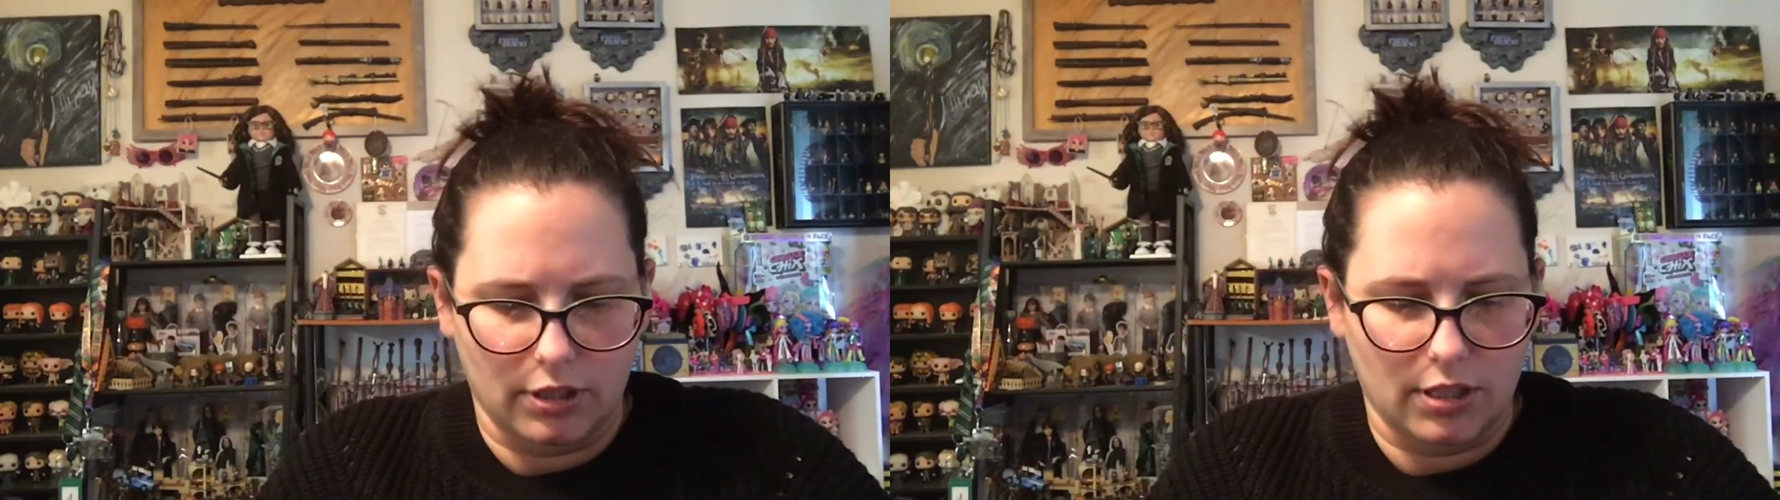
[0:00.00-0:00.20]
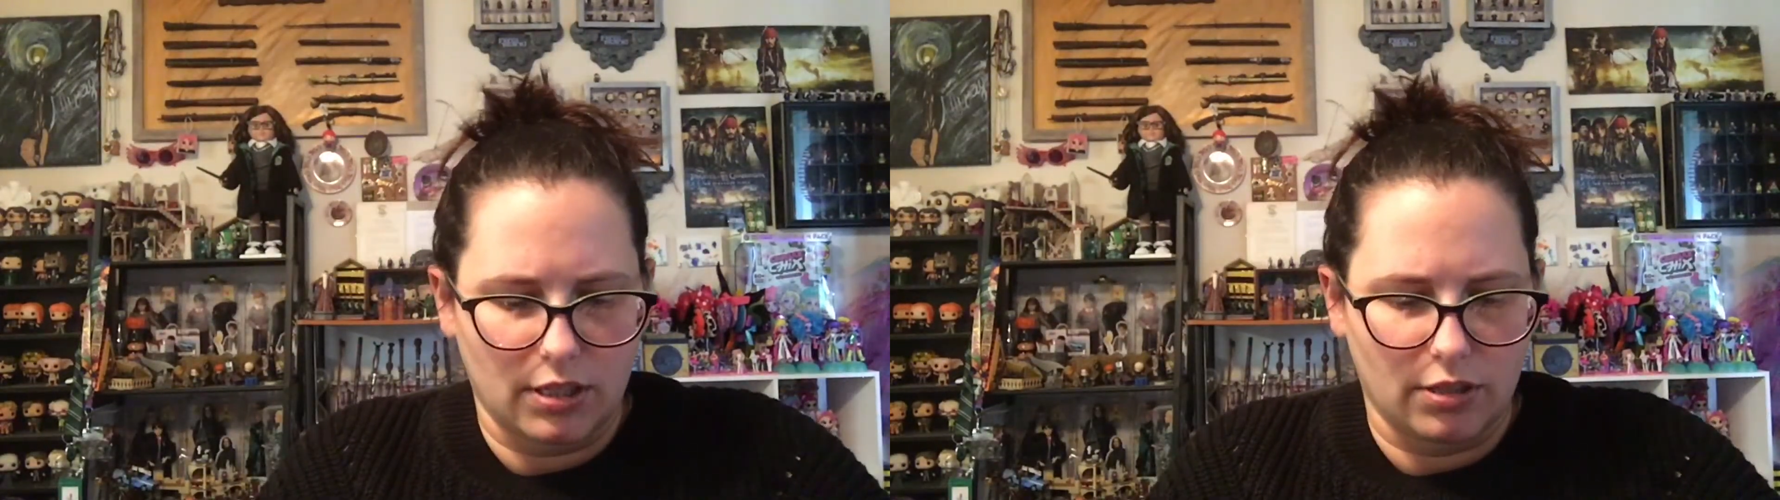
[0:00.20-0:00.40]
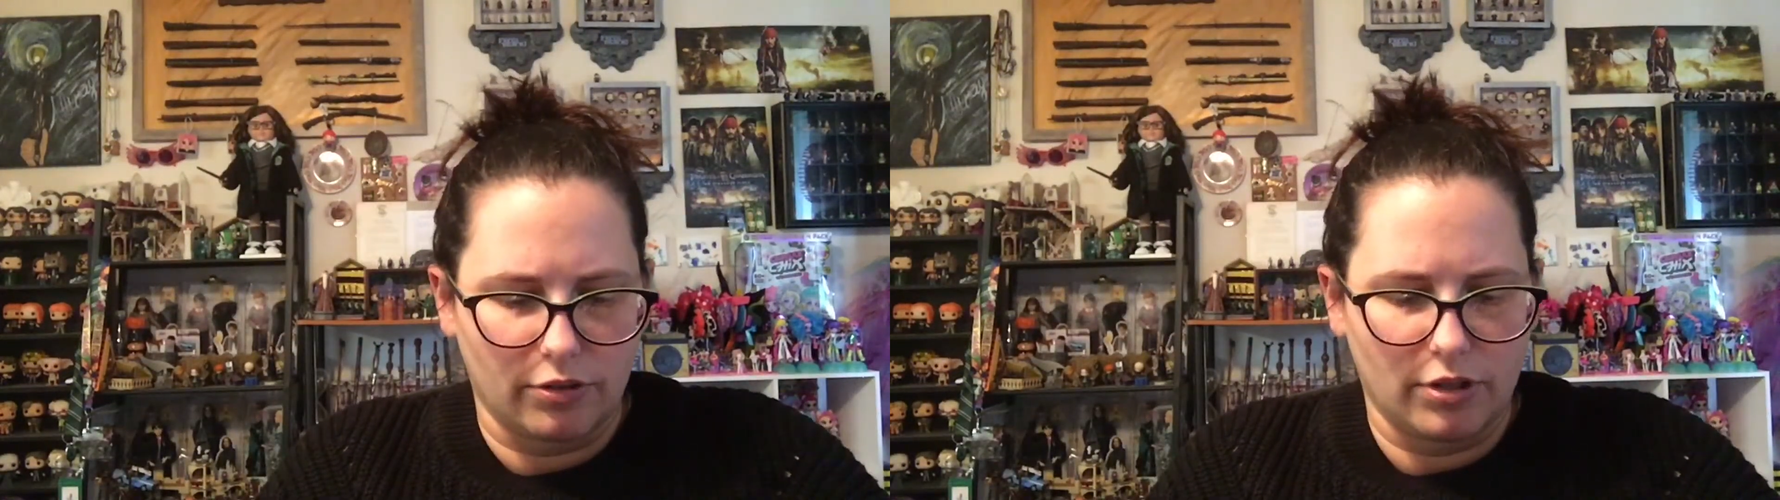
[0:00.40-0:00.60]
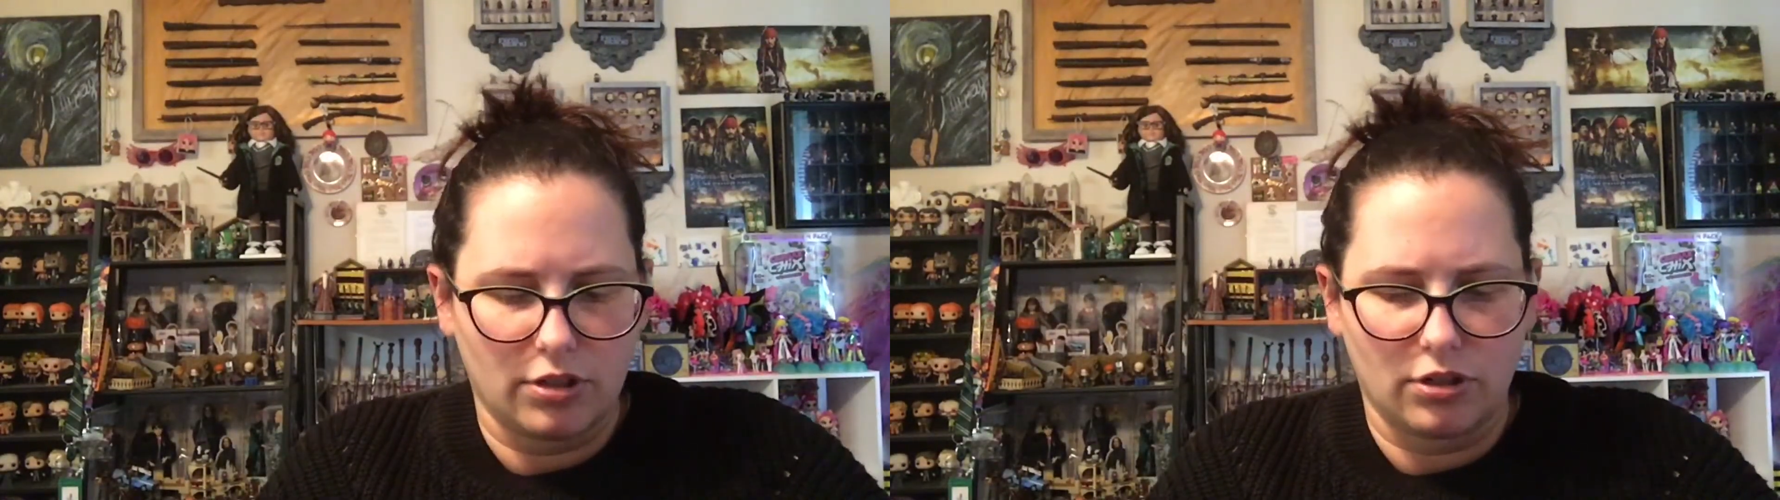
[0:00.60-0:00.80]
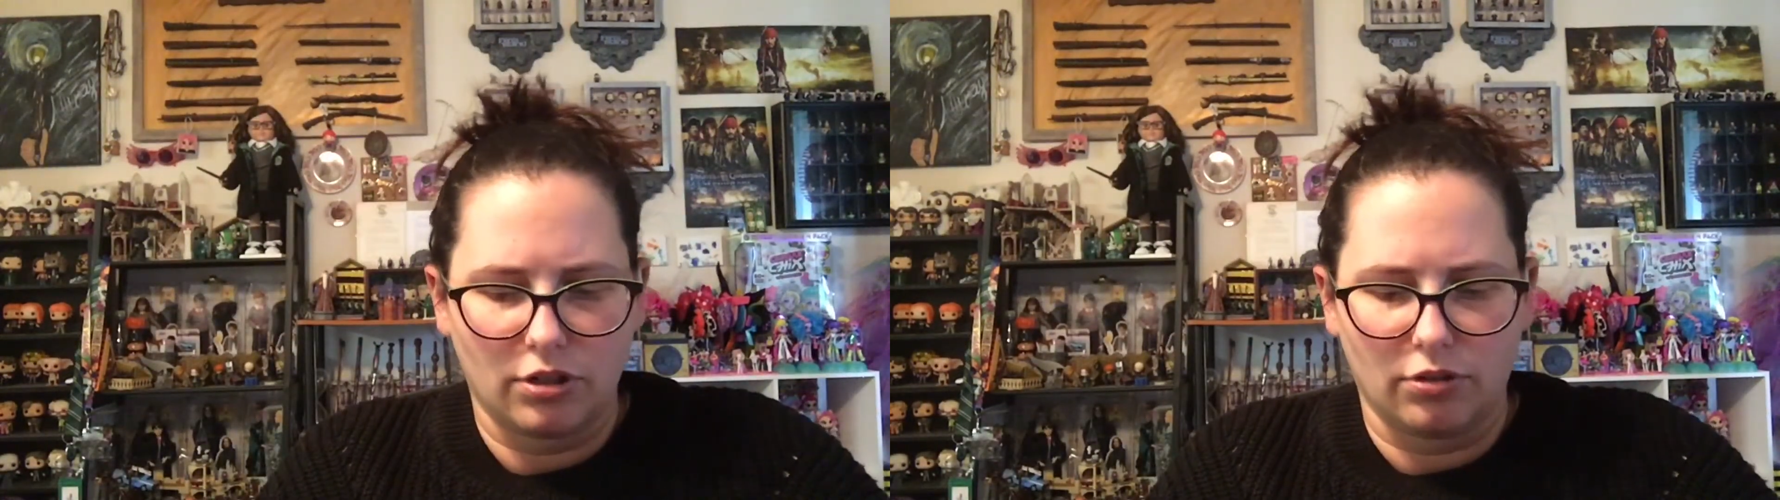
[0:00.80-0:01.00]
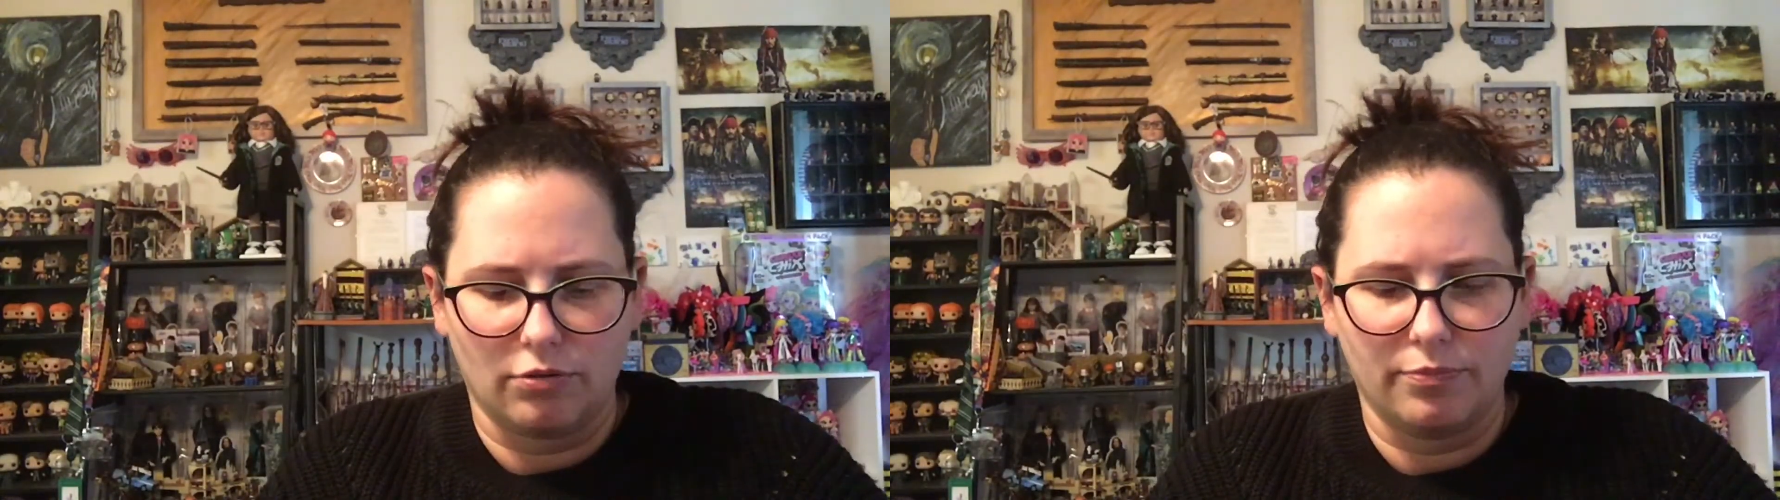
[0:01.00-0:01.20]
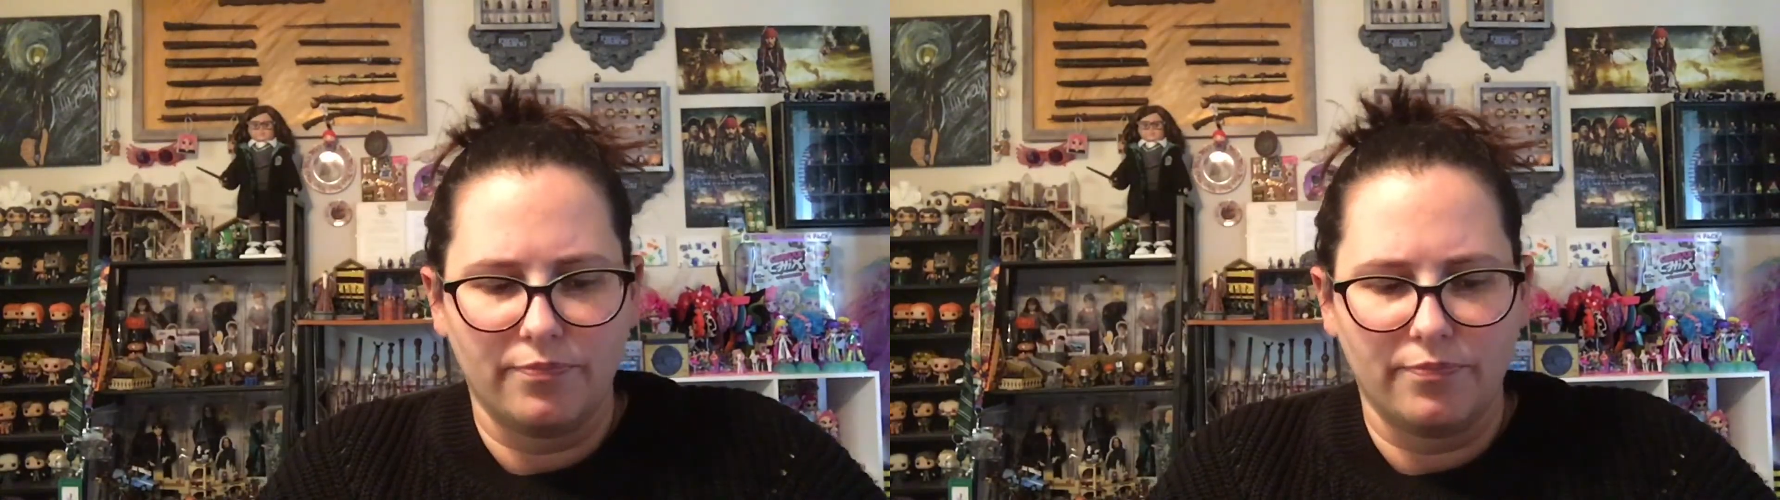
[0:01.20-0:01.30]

is series two.